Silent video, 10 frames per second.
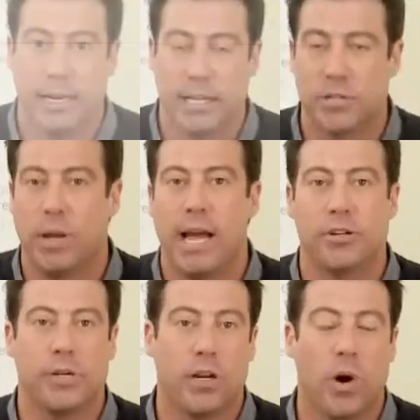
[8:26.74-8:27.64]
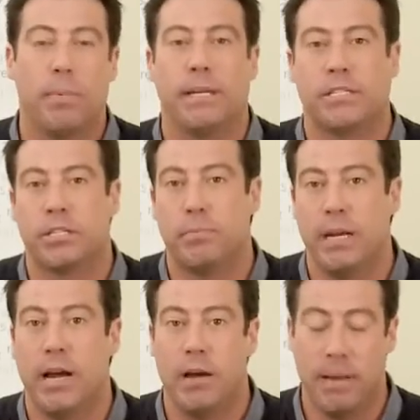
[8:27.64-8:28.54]
And this will actually go up and
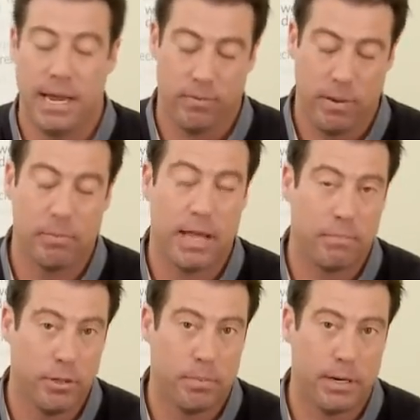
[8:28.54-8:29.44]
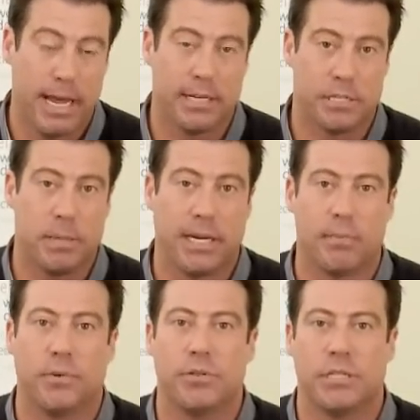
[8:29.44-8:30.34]
spin up. And remember, that blueprint had it spinning
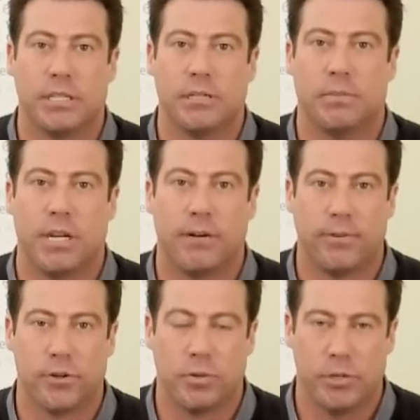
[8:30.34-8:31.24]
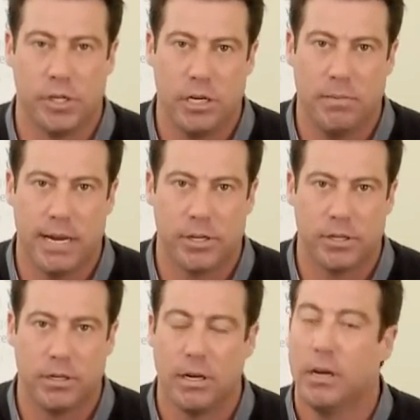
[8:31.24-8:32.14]
up through System Center Virtual Machine
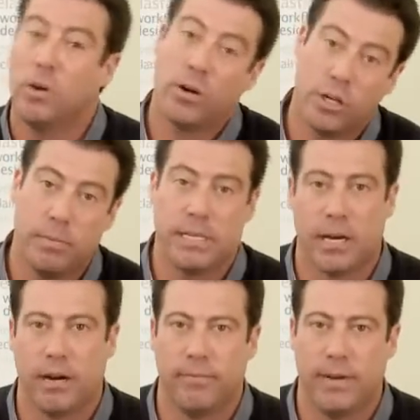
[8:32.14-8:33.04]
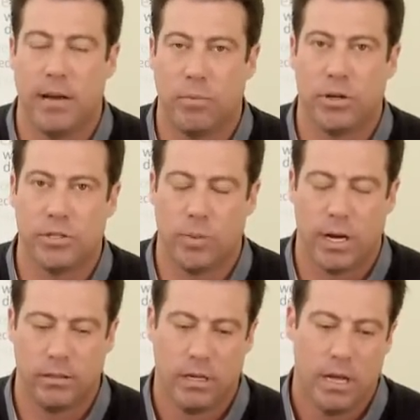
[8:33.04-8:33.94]
Manager, or it could be done on VMware as
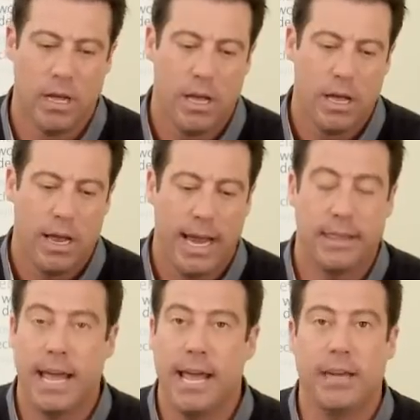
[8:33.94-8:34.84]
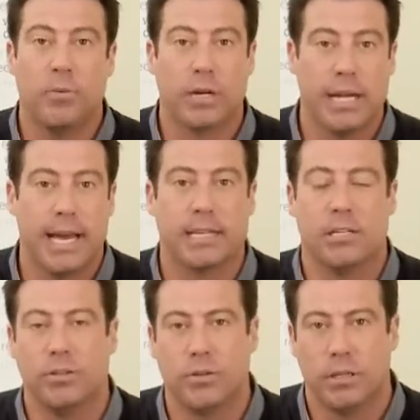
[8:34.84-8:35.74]
well. And then it will connect
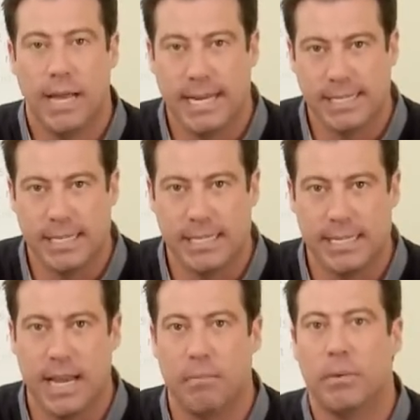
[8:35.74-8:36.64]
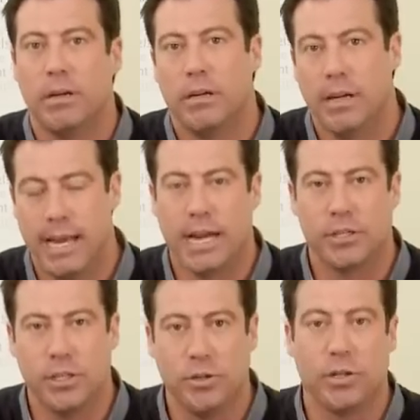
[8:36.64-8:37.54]
to SCCM and
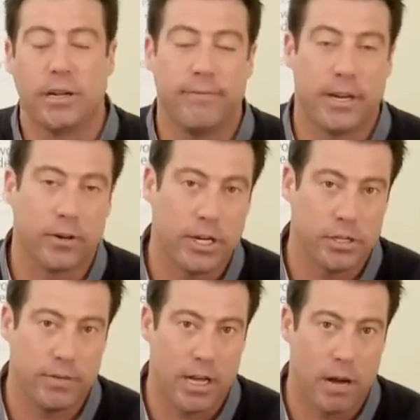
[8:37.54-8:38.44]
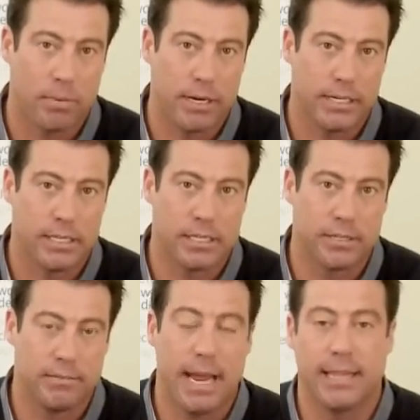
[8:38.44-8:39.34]
actually do the configuration of the operating
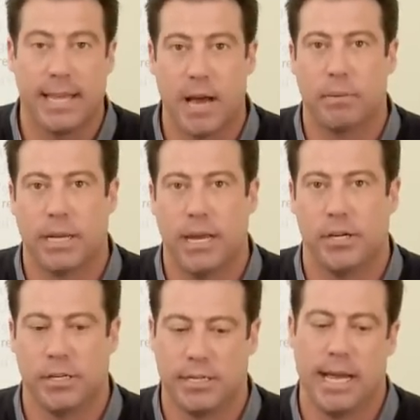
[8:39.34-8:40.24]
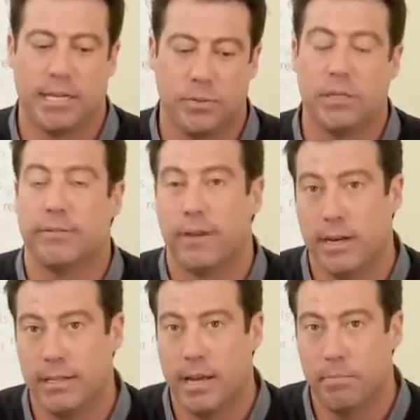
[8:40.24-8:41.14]
system and the applications as we defined
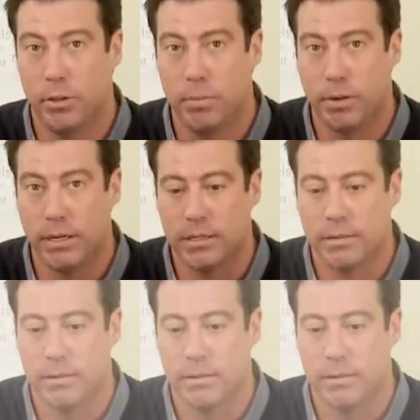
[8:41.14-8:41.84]
in that blueprint.